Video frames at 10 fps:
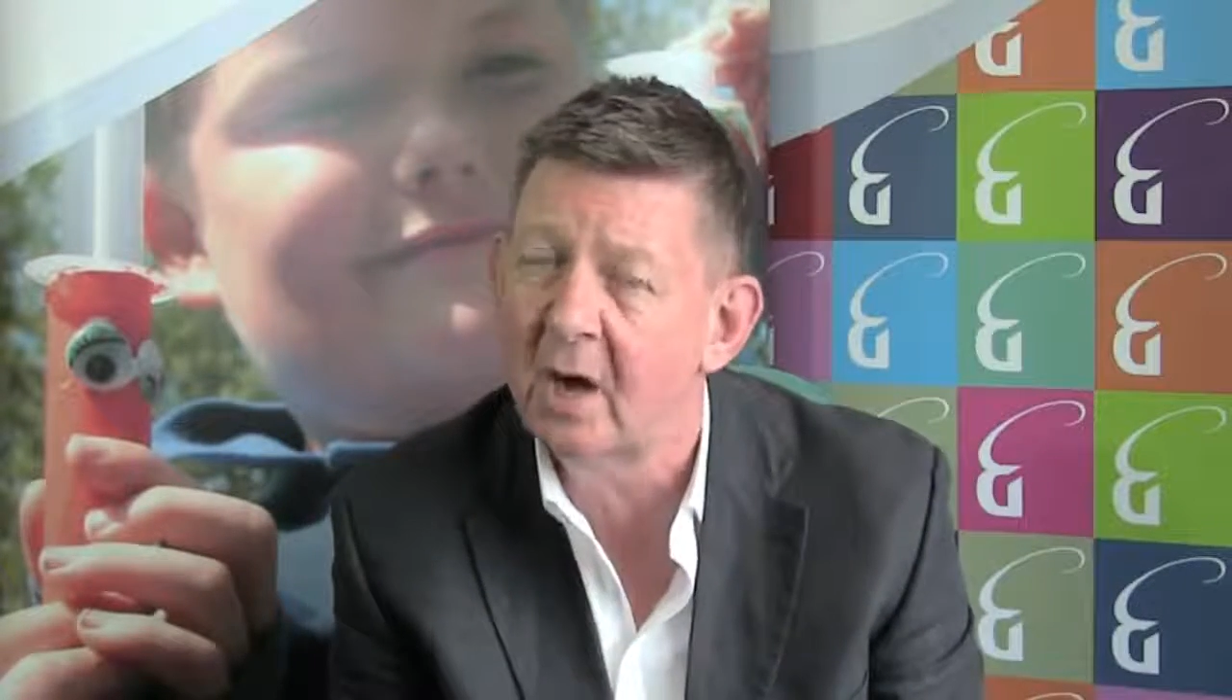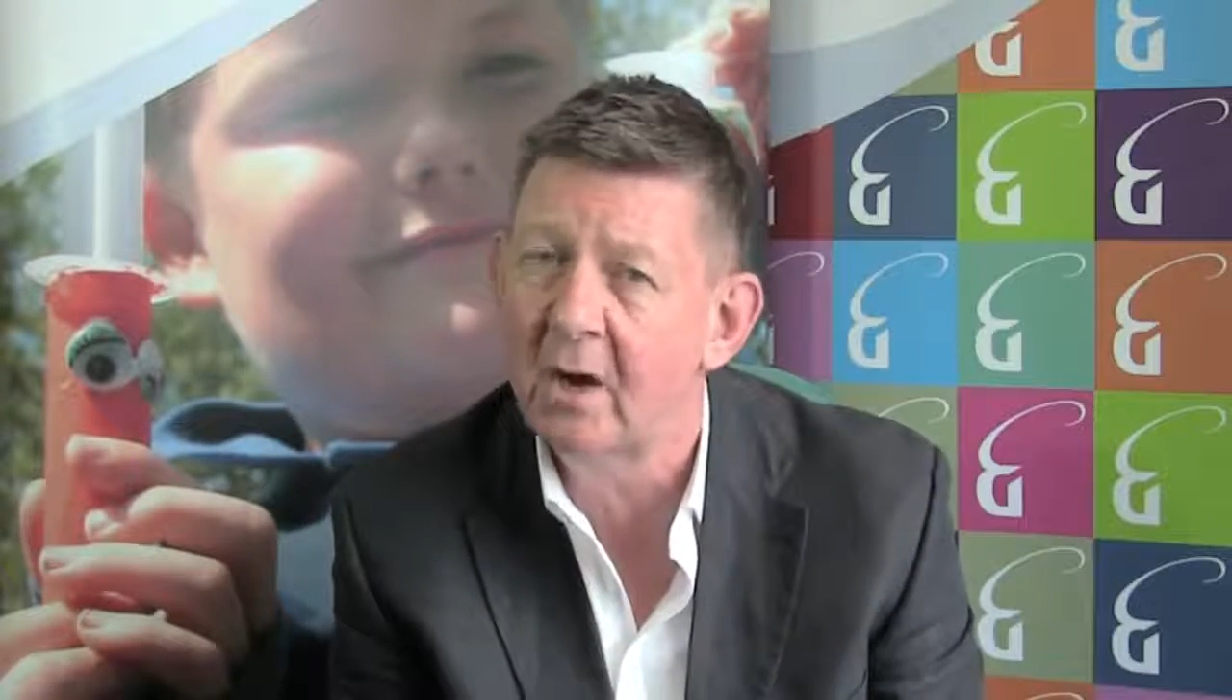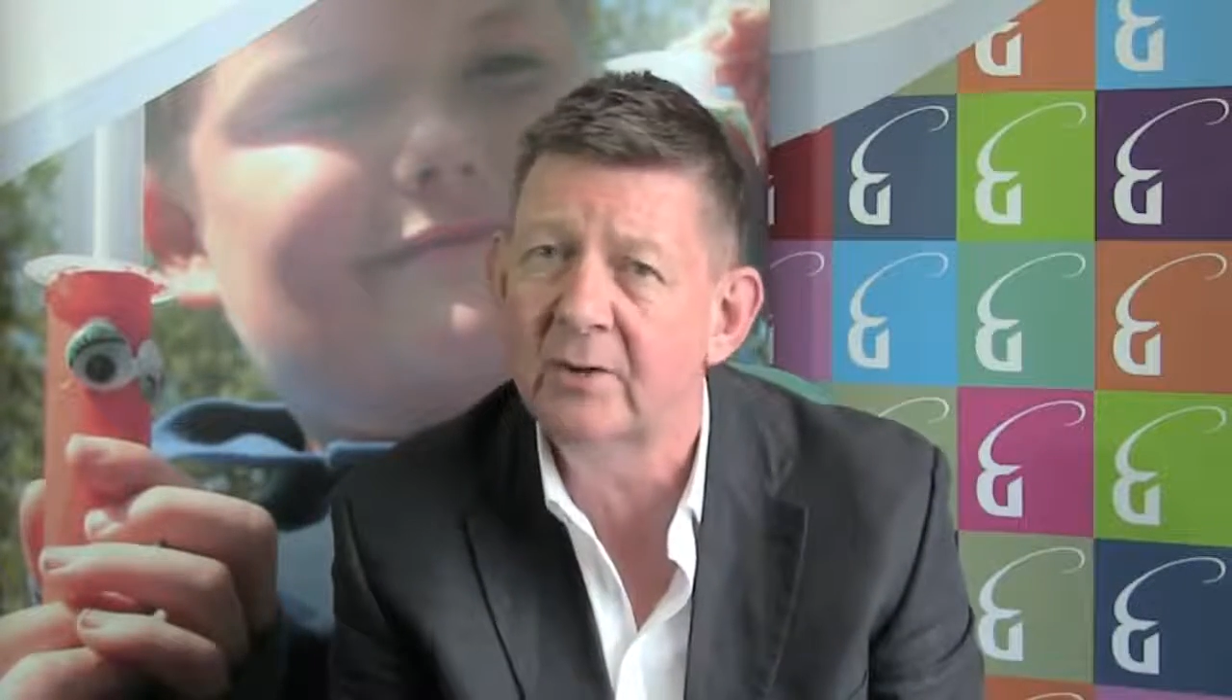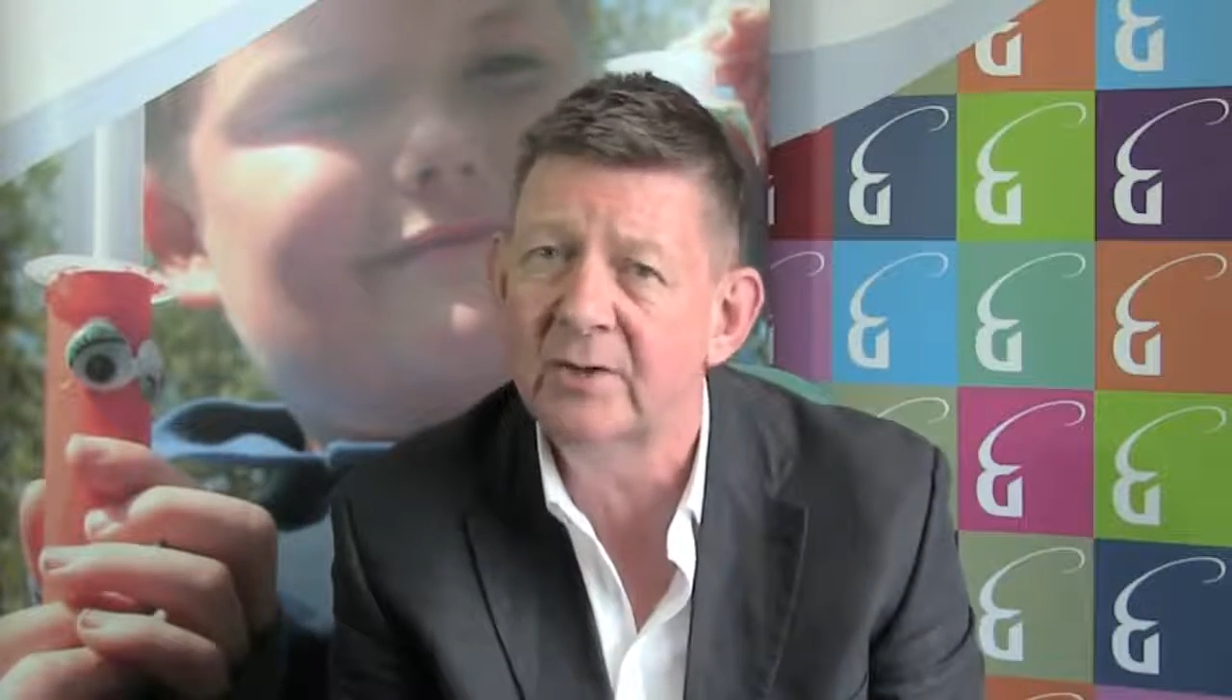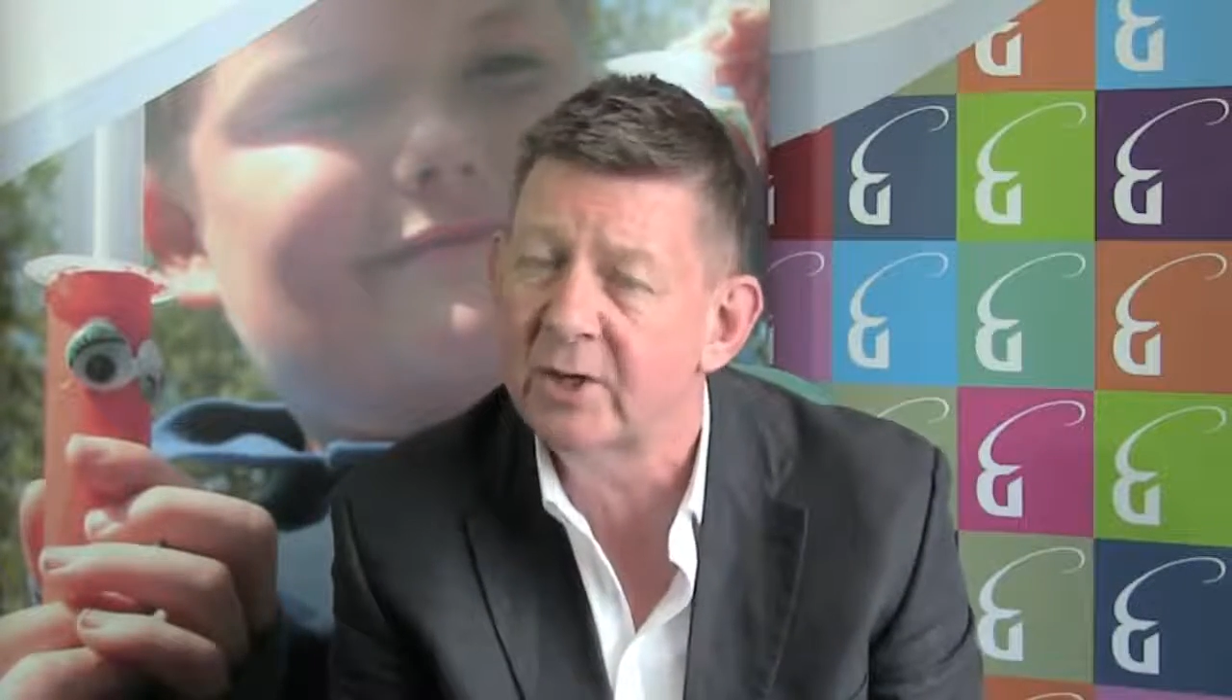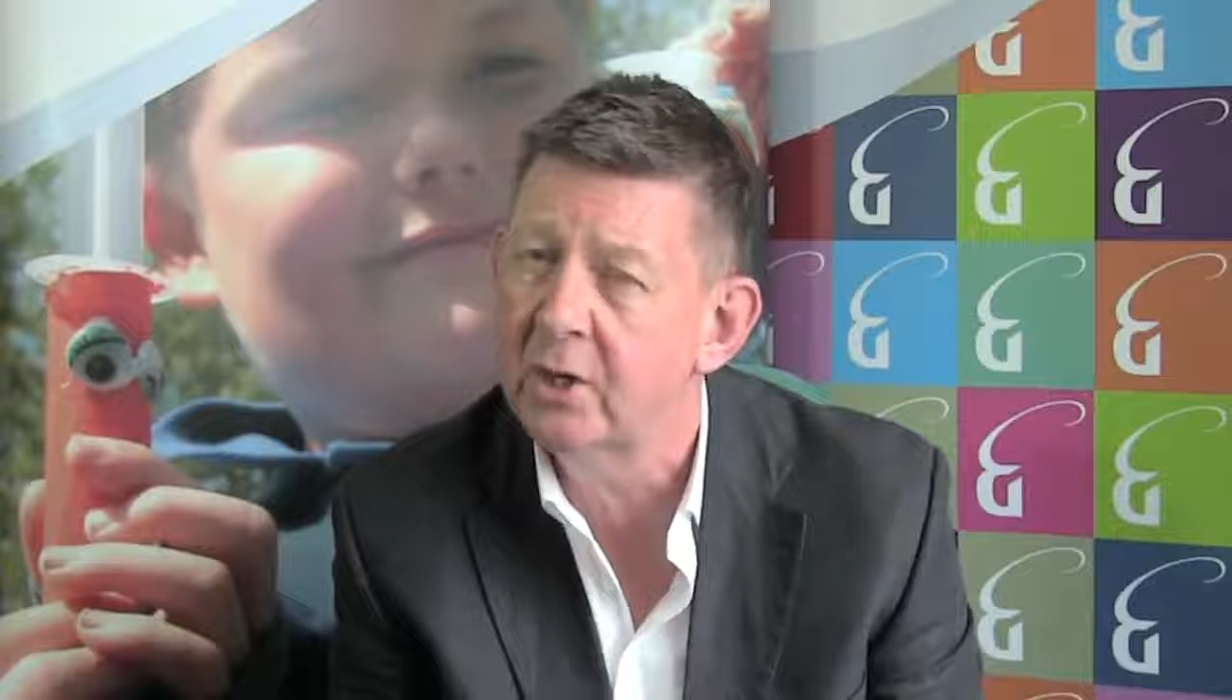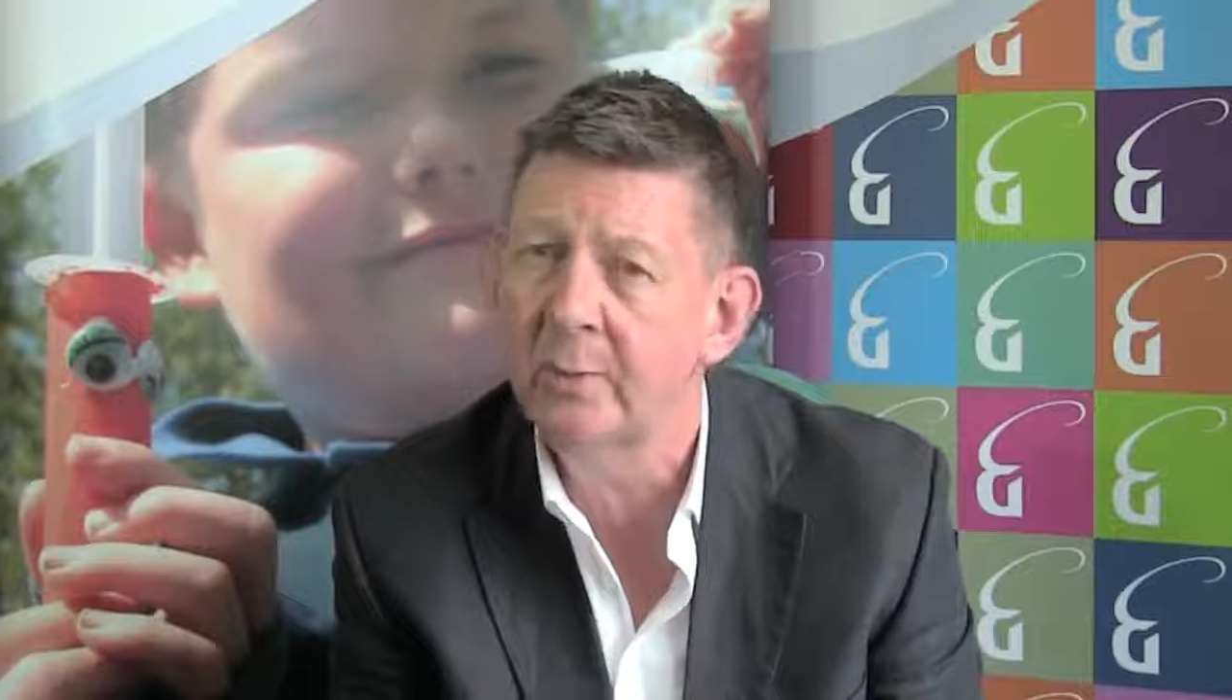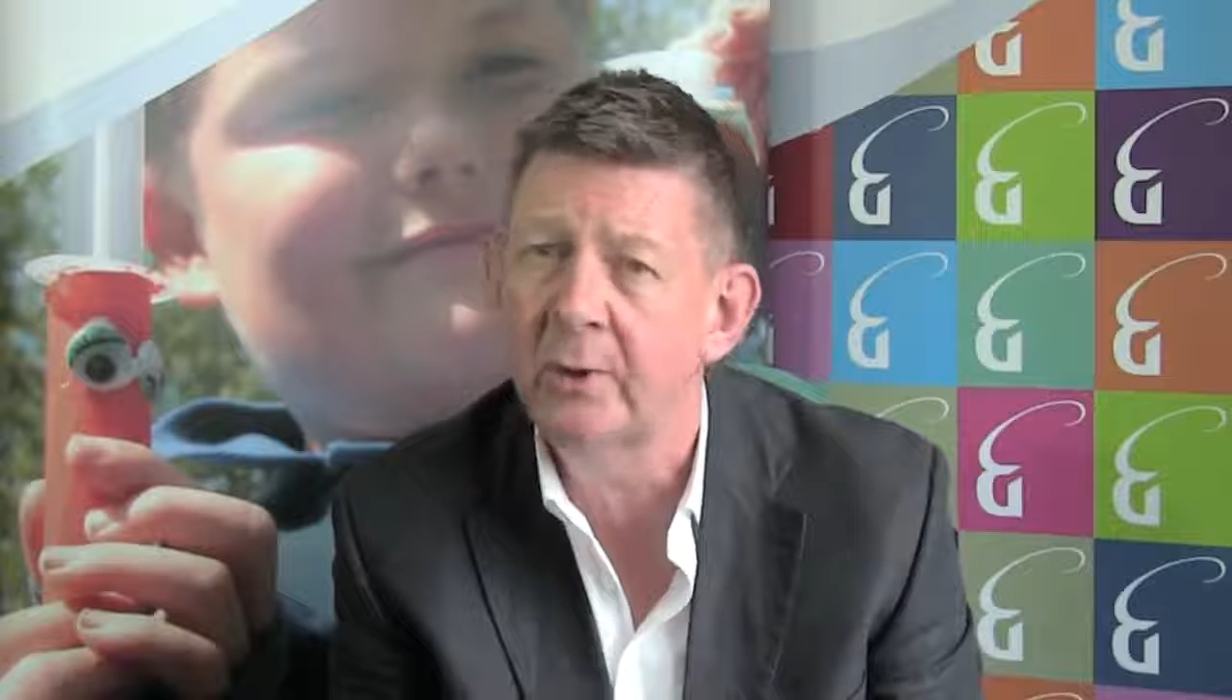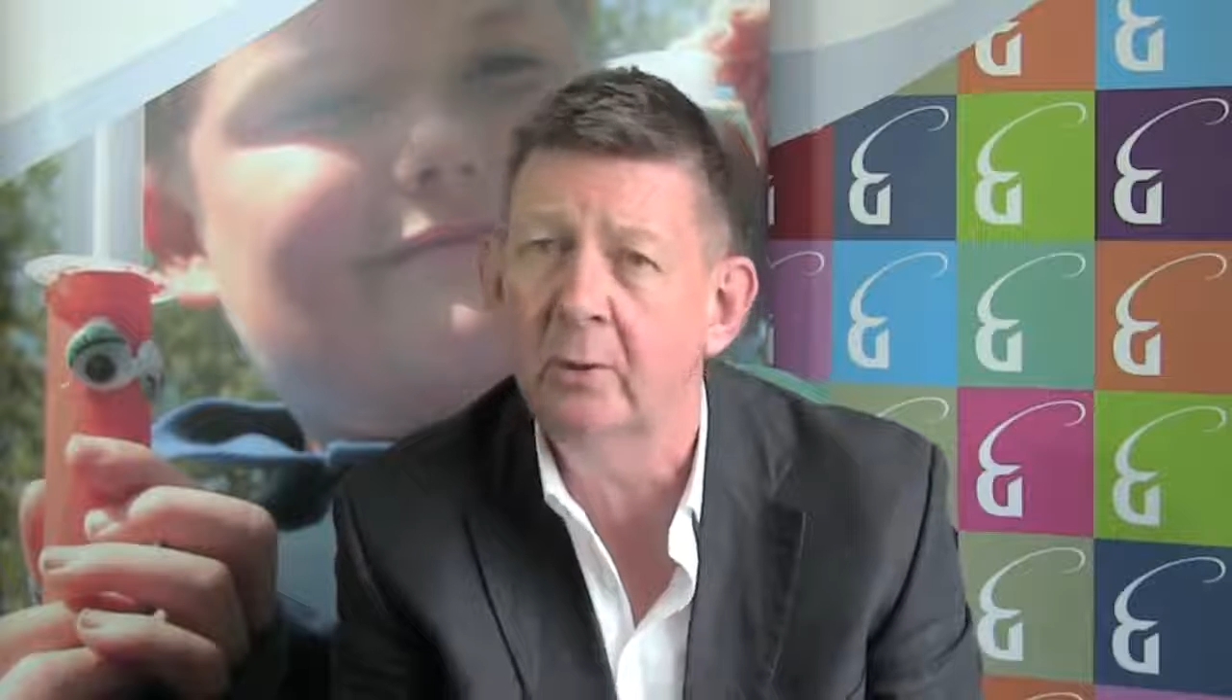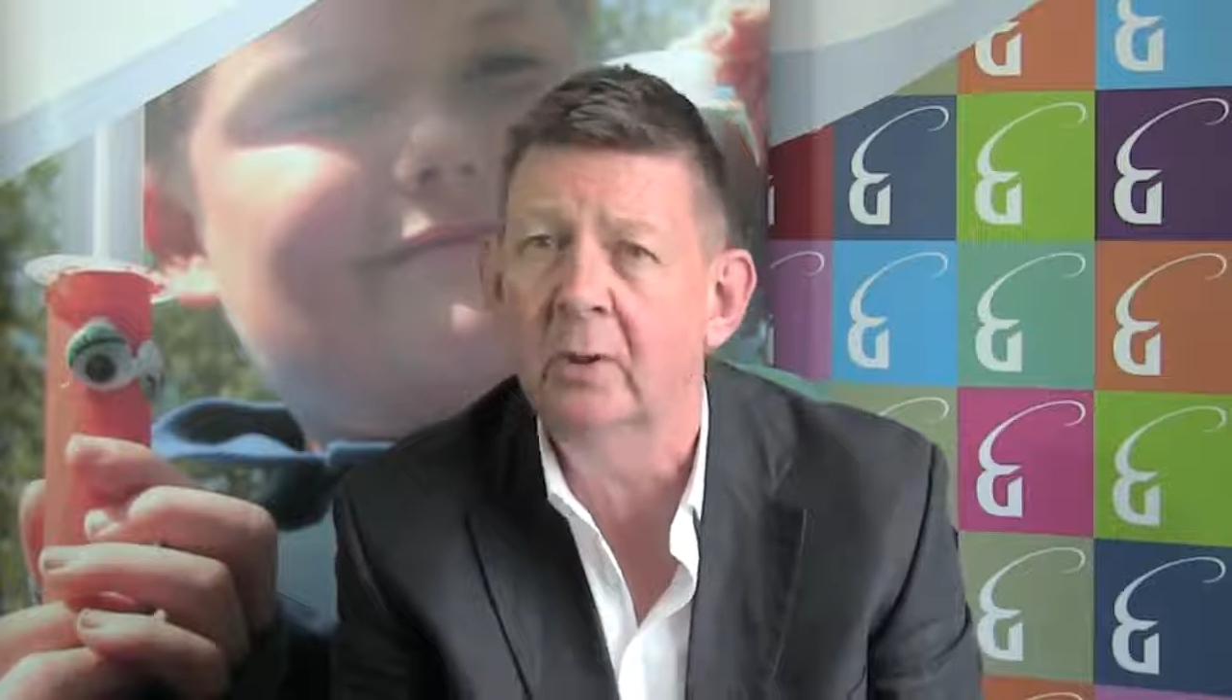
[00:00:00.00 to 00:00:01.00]
aren't
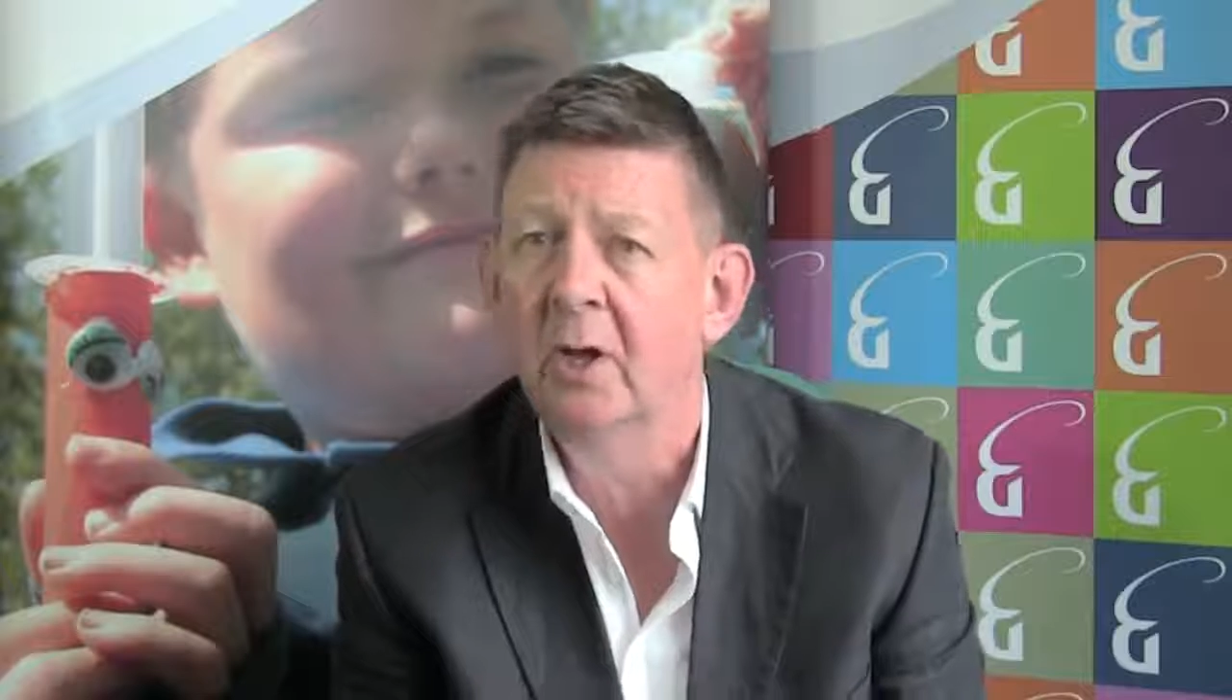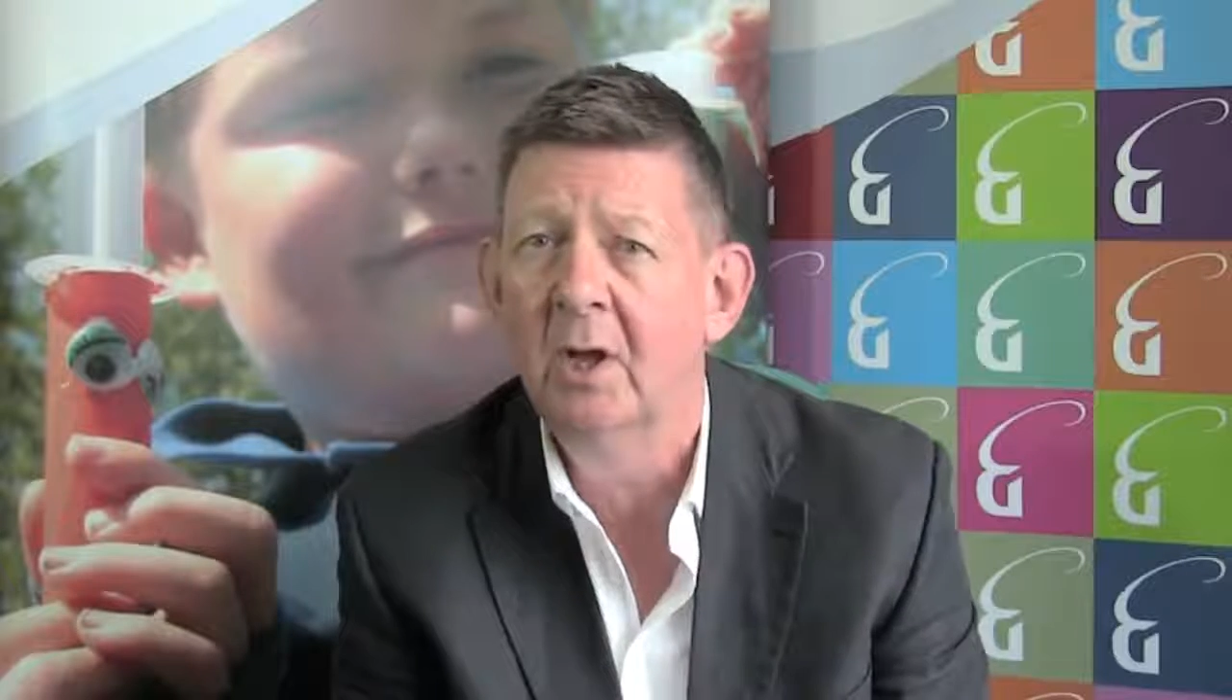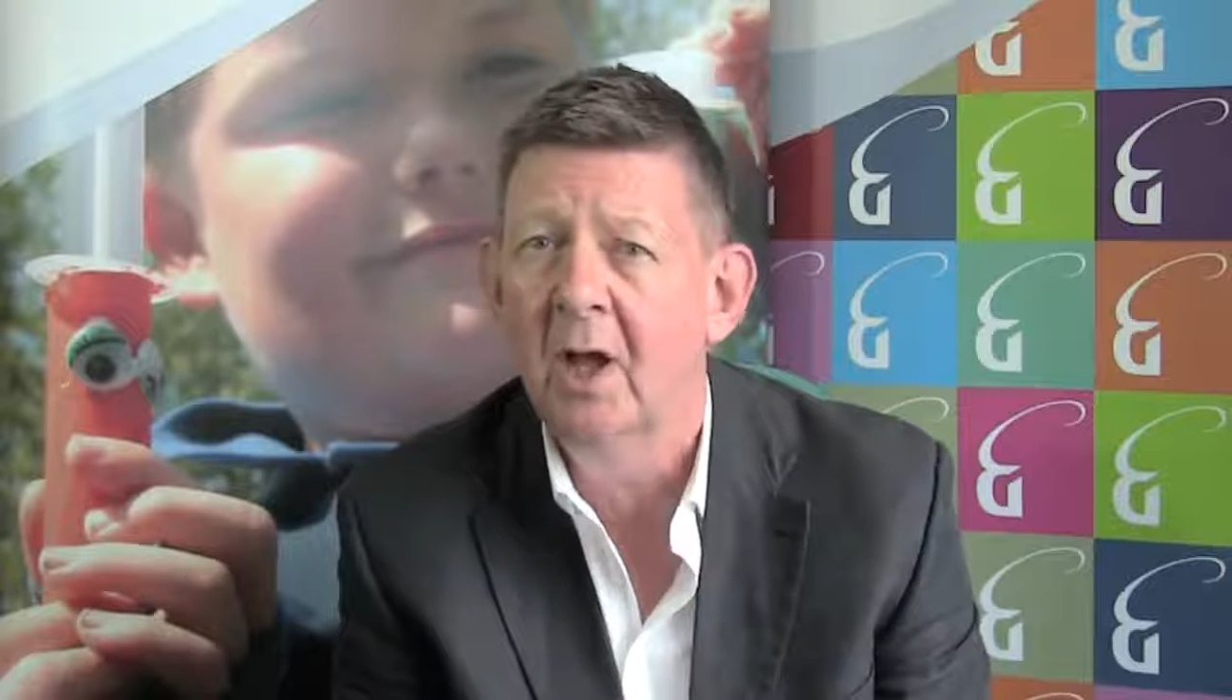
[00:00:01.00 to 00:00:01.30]
terminal